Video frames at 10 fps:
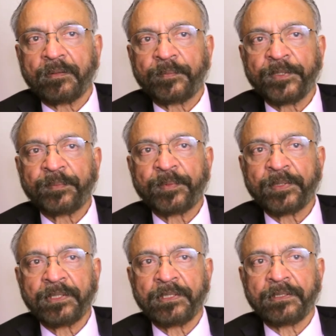
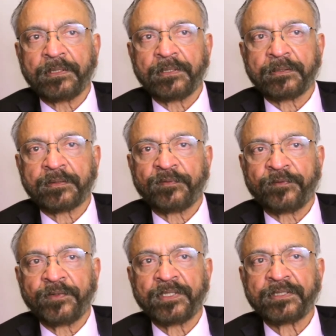People's
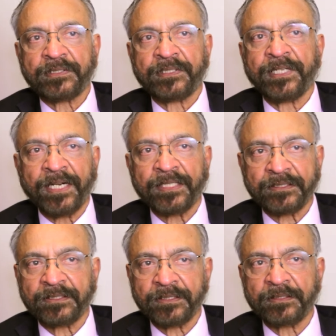first
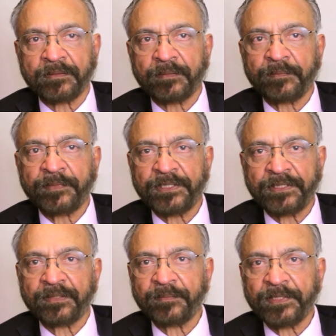reaction
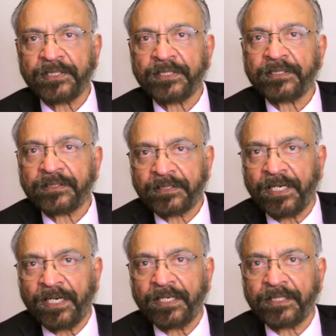meeting me in
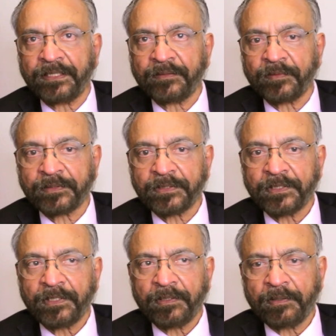TiE was,
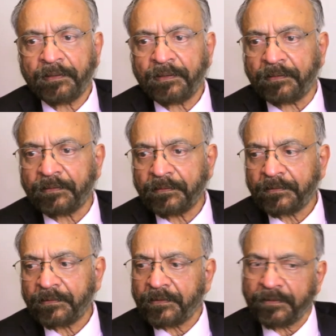Oh,
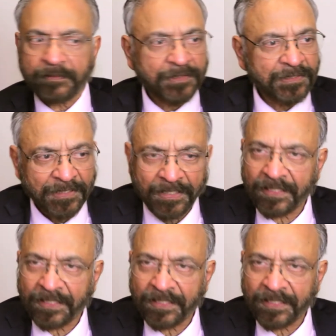you're just like